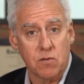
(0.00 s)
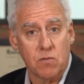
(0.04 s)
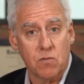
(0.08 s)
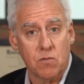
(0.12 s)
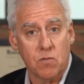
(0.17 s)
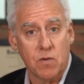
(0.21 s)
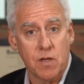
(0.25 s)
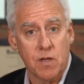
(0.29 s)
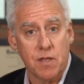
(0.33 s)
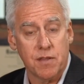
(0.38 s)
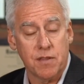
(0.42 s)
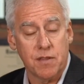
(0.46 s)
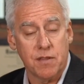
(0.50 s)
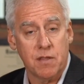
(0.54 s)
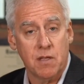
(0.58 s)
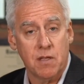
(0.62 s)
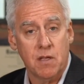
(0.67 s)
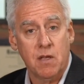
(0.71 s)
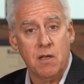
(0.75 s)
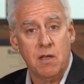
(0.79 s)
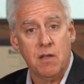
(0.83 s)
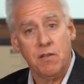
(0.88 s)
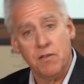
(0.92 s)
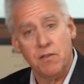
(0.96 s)
with
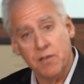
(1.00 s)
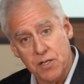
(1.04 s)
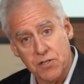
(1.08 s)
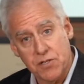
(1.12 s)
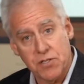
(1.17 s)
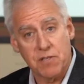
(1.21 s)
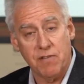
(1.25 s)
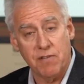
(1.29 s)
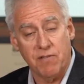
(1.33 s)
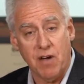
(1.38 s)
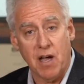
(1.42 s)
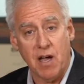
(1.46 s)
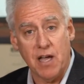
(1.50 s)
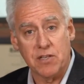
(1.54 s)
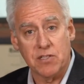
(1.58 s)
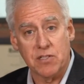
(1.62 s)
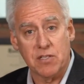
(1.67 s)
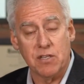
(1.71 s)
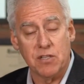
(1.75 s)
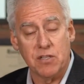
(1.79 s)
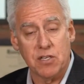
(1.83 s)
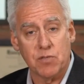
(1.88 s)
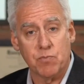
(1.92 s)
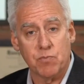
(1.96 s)
this device
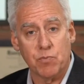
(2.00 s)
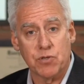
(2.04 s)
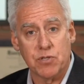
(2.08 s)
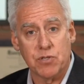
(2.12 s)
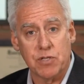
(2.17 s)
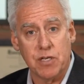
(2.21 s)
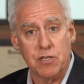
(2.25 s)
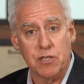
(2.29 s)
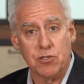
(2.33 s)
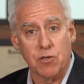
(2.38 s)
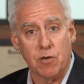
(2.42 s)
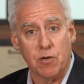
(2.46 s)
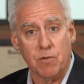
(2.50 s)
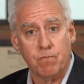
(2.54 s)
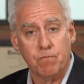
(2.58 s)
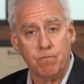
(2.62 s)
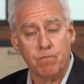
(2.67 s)
and this procedure.